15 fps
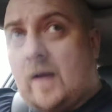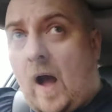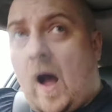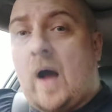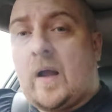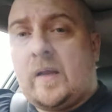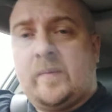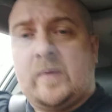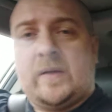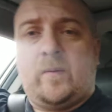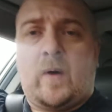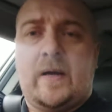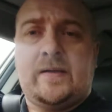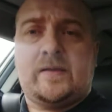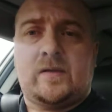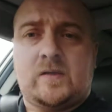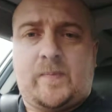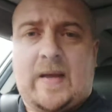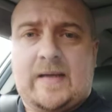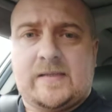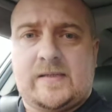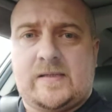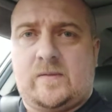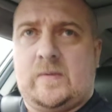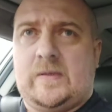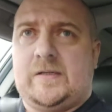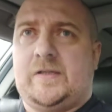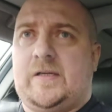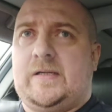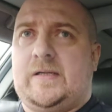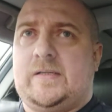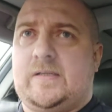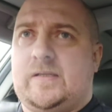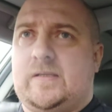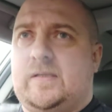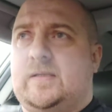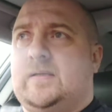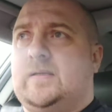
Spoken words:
arguably what he does best, which is,